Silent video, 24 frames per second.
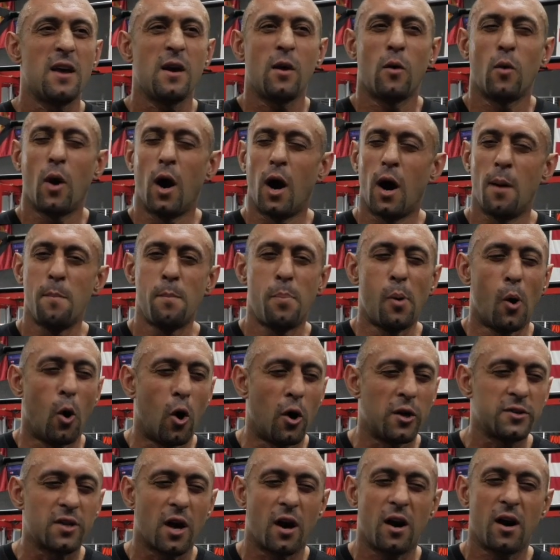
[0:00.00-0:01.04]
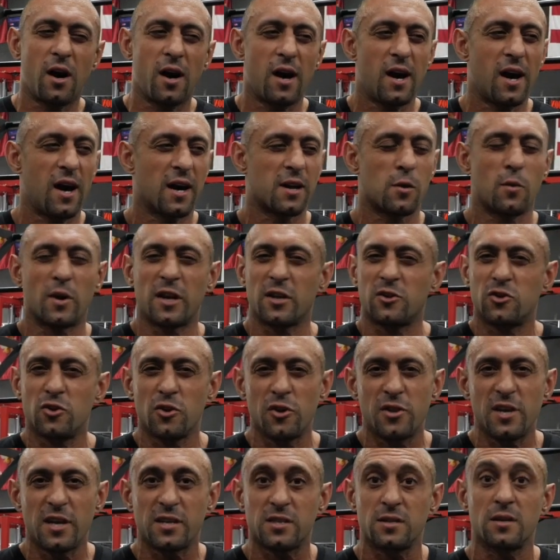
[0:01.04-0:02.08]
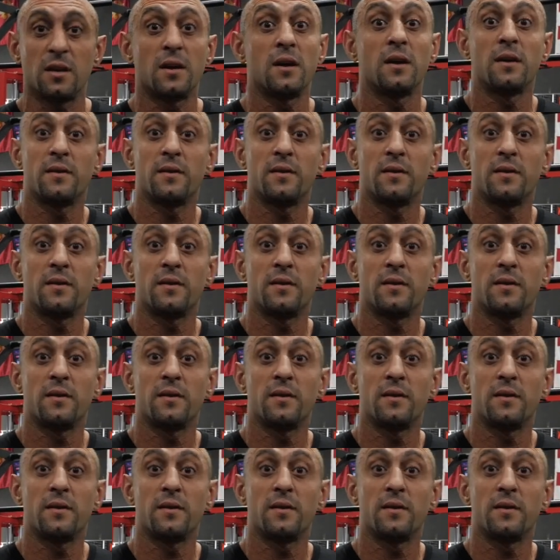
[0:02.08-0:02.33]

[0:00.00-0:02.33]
well, I'm bored, I don't want to do this.